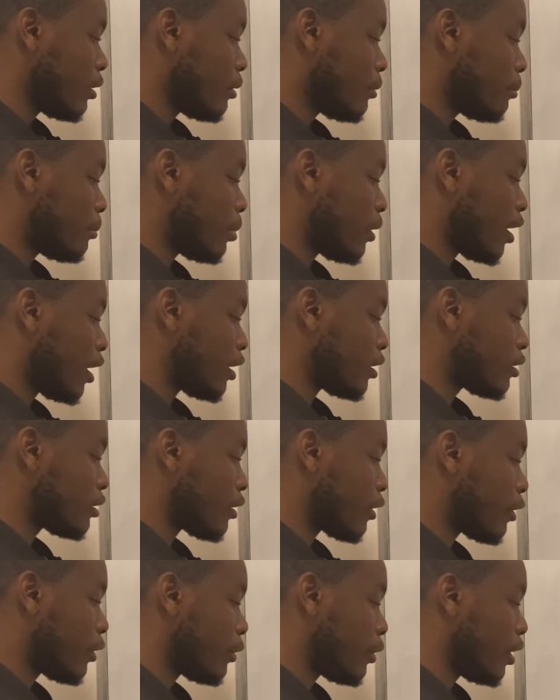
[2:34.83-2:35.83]
plus
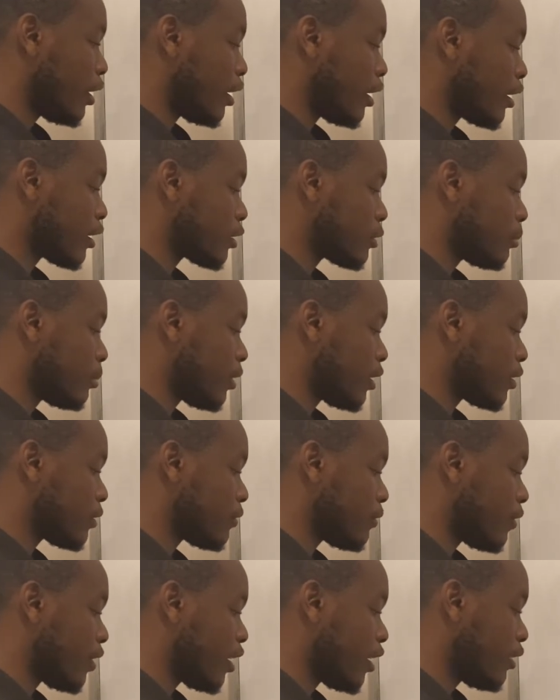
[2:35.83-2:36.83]
3x plus
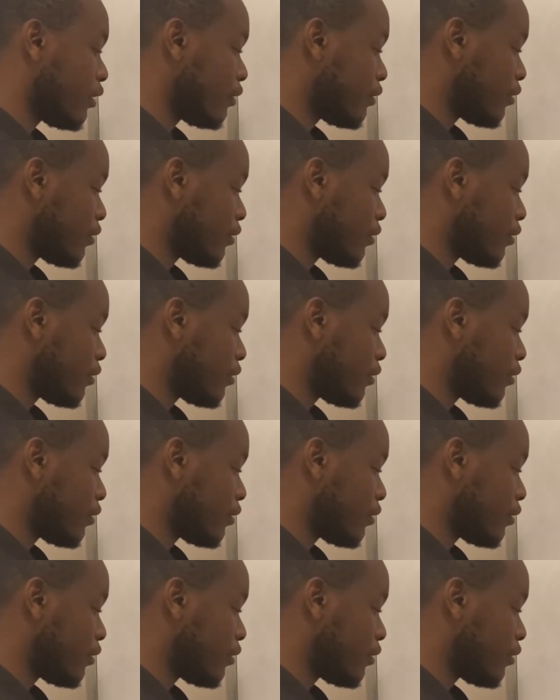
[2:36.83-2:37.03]
5